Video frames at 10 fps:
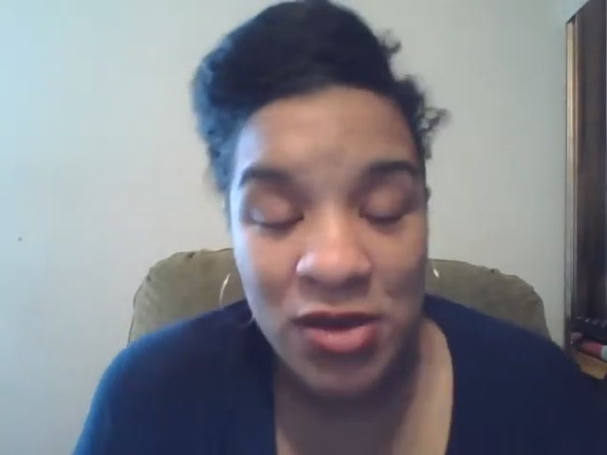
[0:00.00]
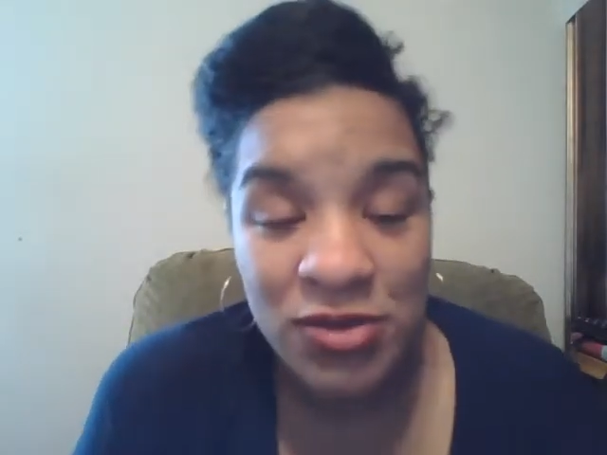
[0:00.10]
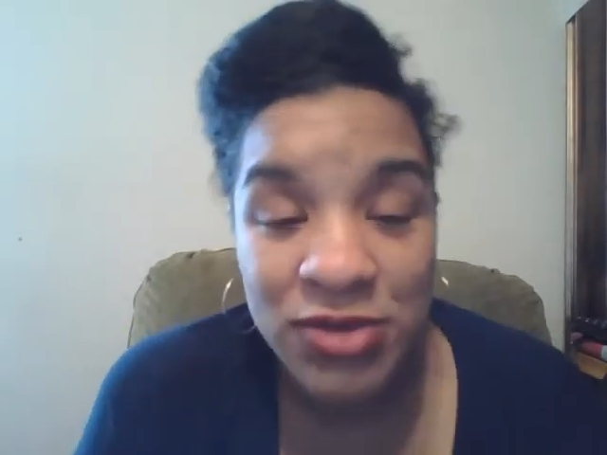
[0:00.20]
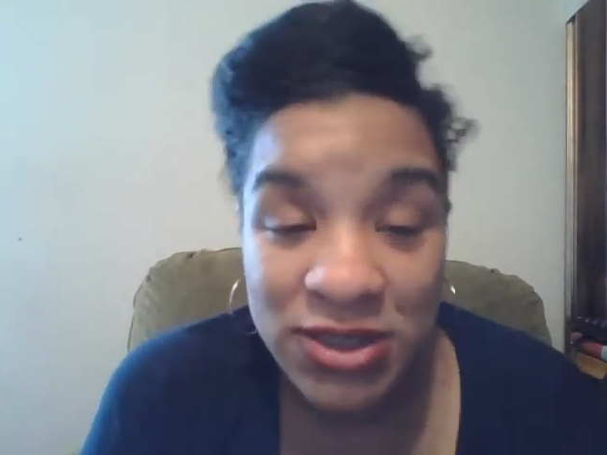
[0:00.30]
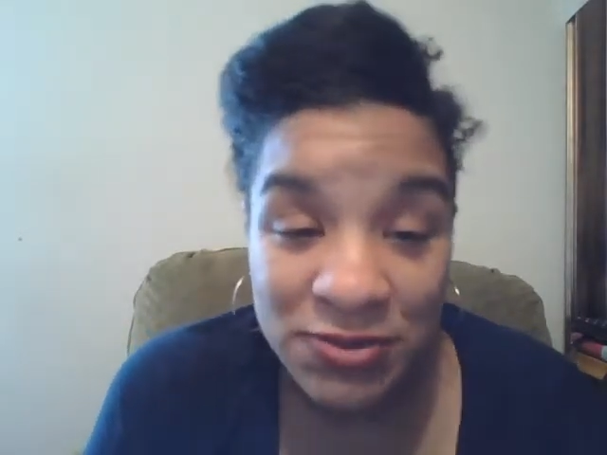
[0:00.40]

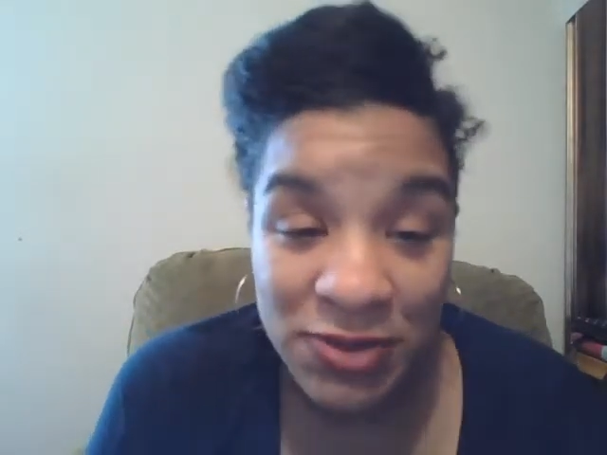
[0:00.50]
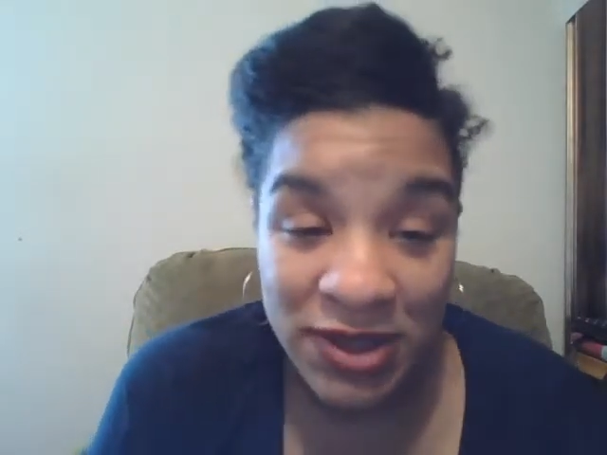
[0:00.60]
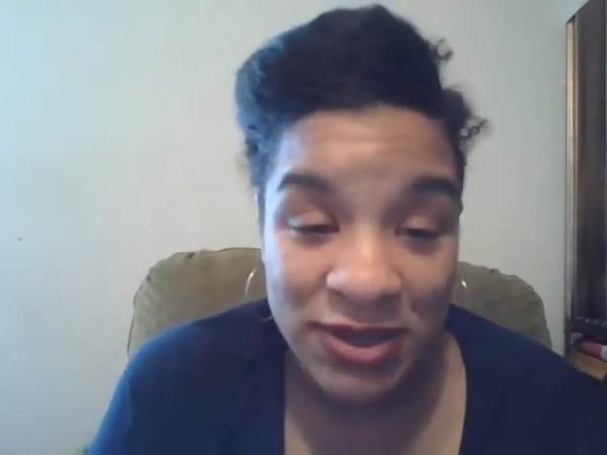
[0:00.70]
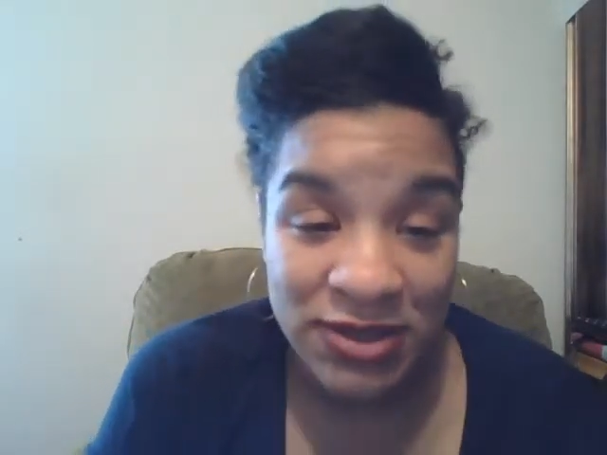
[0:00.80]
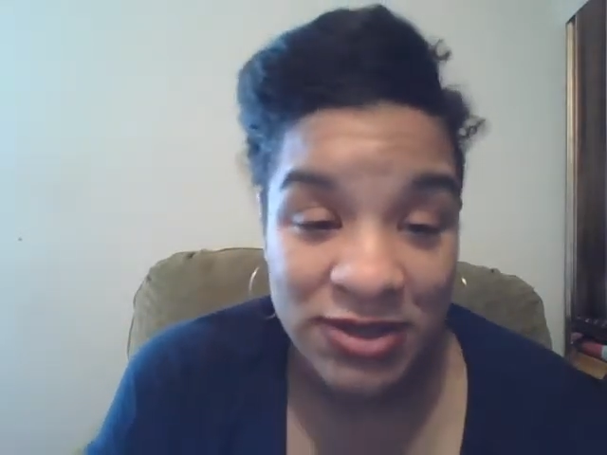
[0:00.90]
we had to
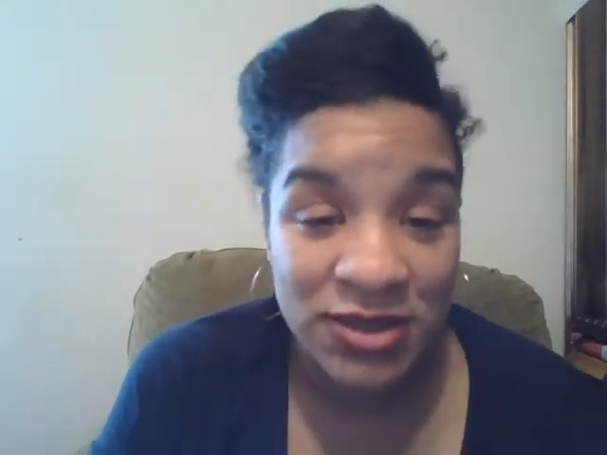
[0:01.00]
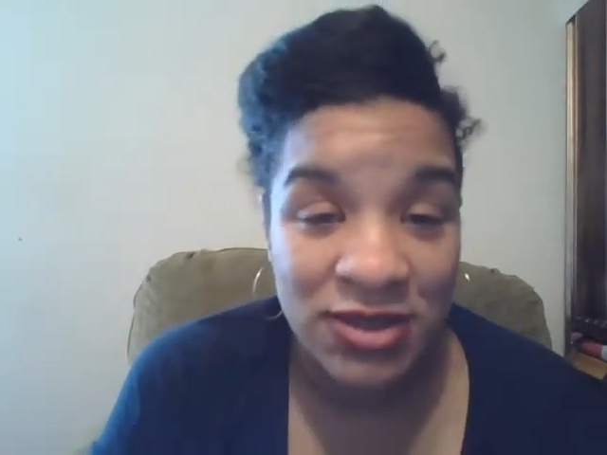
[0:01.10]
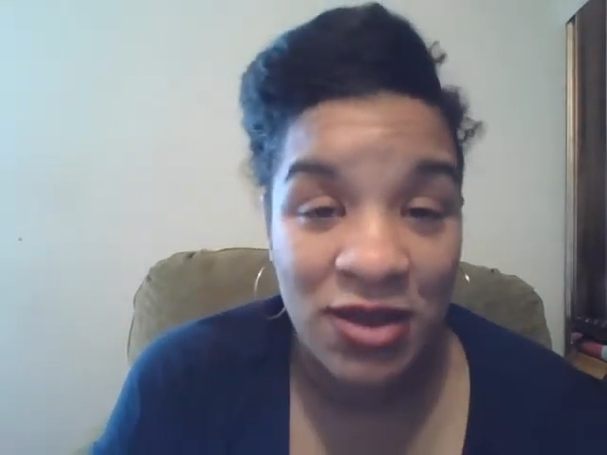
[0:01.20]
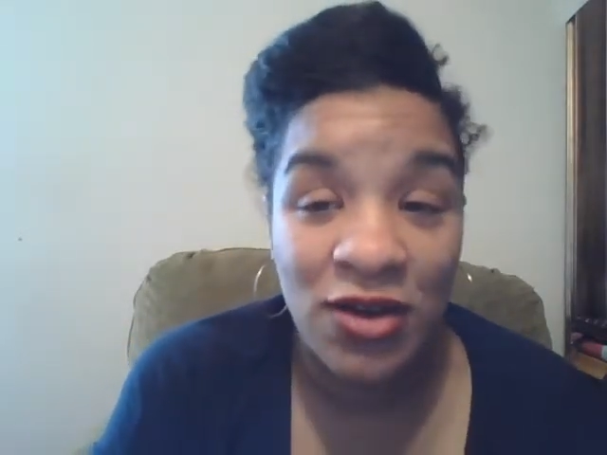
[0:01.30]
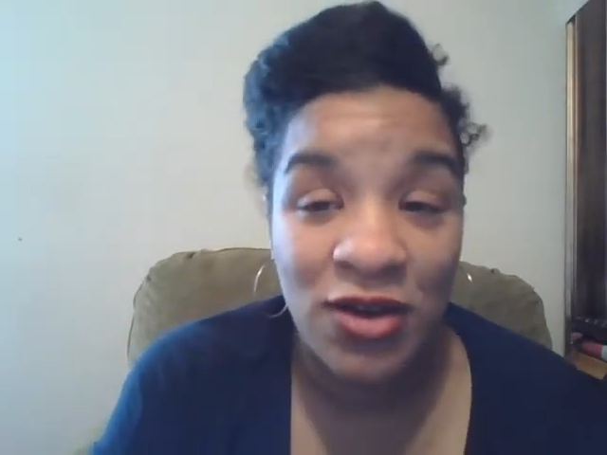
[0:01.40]
buy
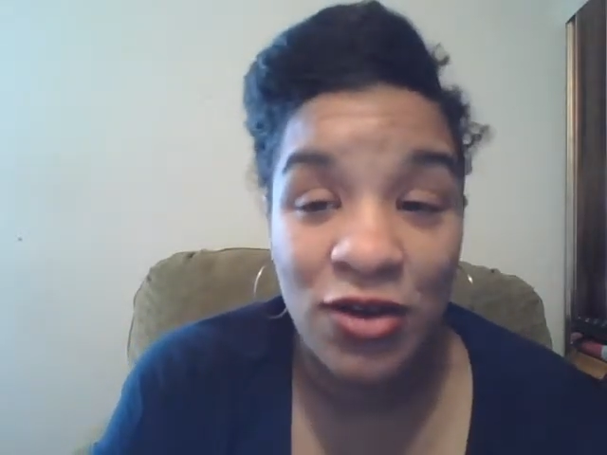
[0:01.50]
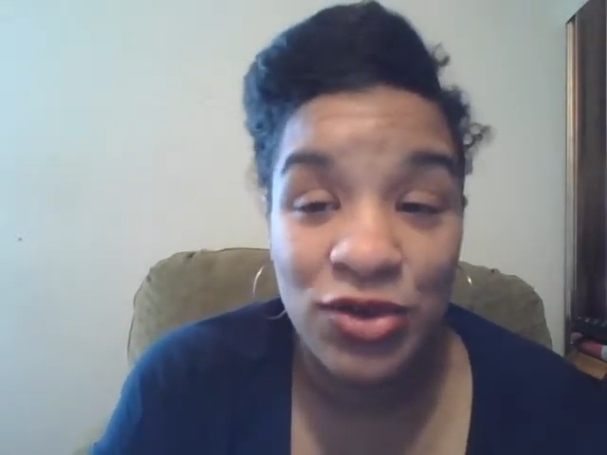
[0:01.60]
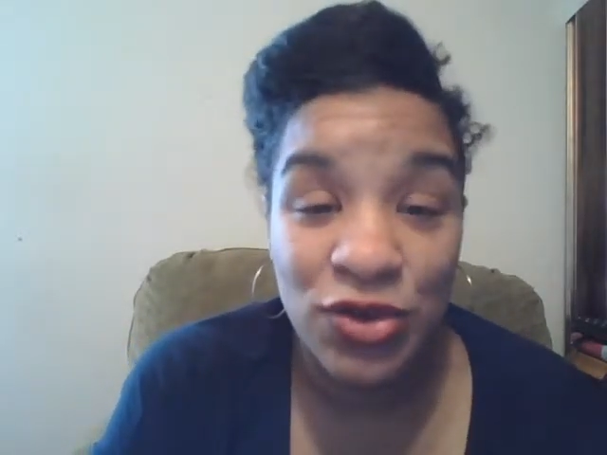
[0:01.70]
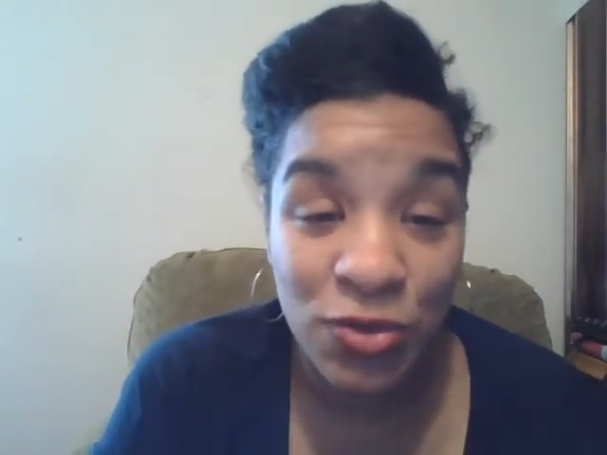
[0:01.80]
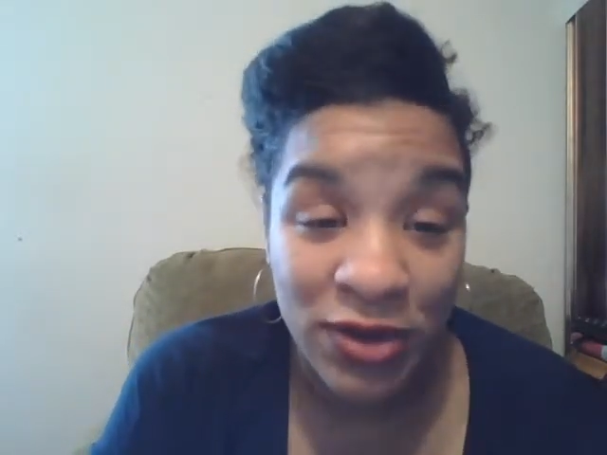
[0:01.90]
all
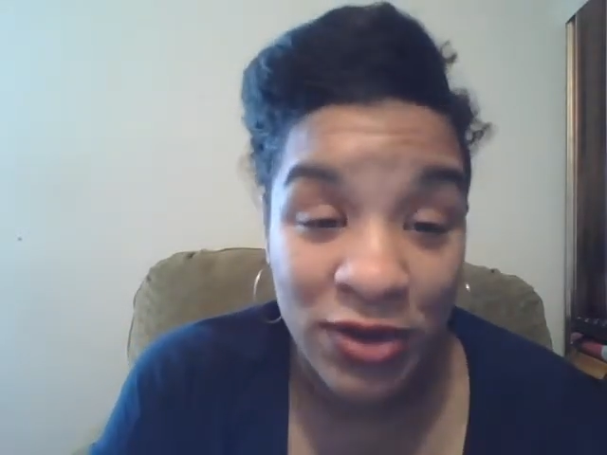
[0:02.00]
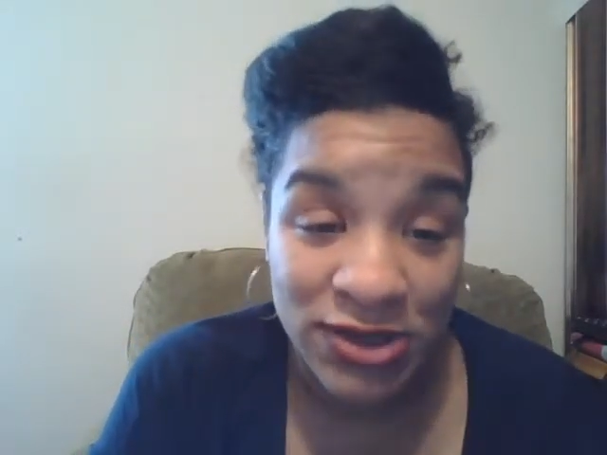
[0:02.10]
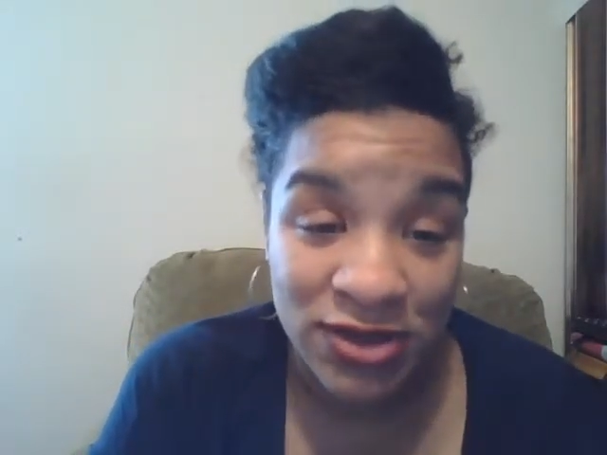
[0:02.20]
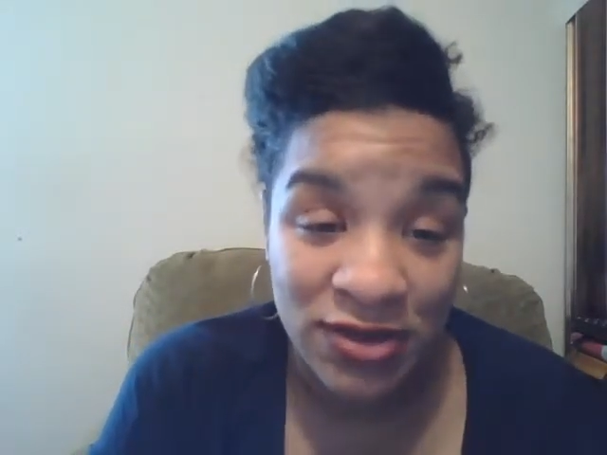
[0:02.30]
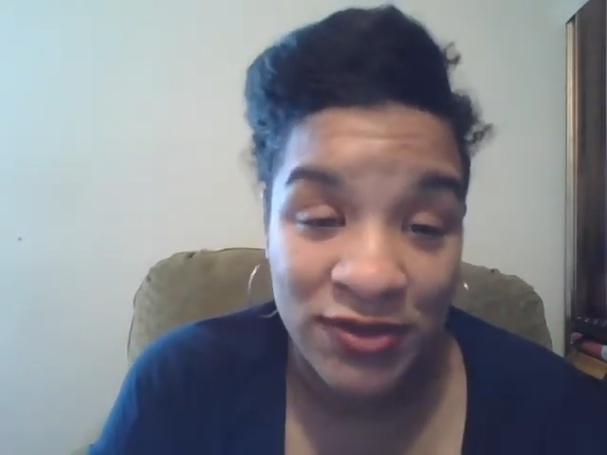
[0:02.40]
newborn
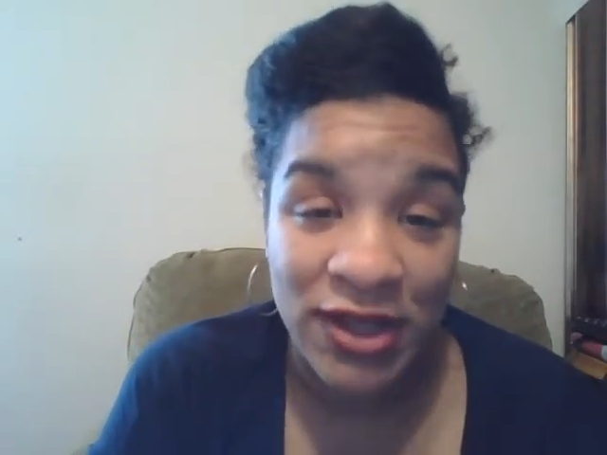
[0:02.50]
stuff.